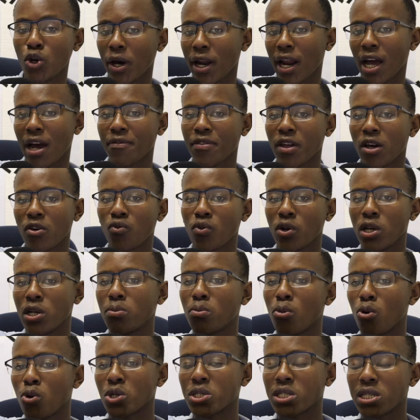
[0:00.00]
want to have that read
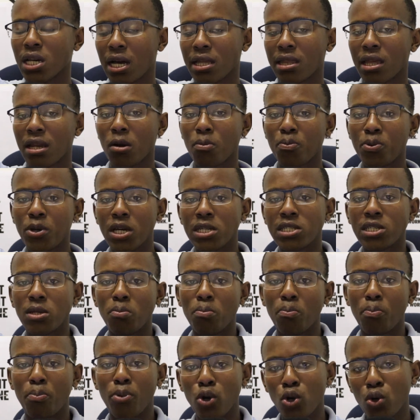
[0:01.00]
more sign that appears
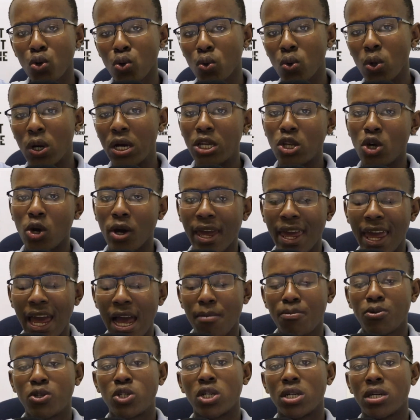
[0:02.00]
in blue in your
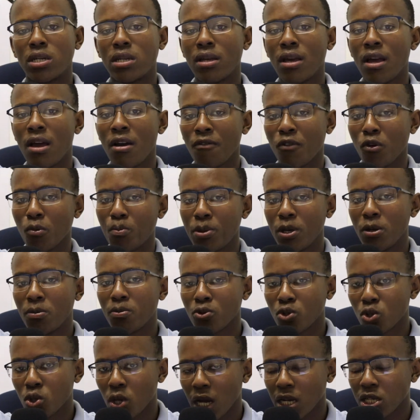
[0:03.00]
caption for people
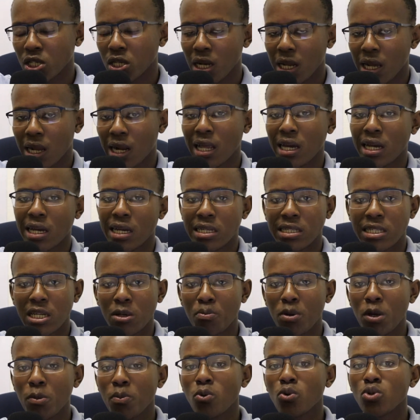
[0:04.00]
to actually click it.
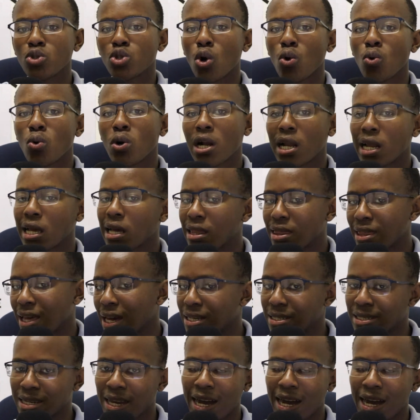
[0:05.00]
People don't click that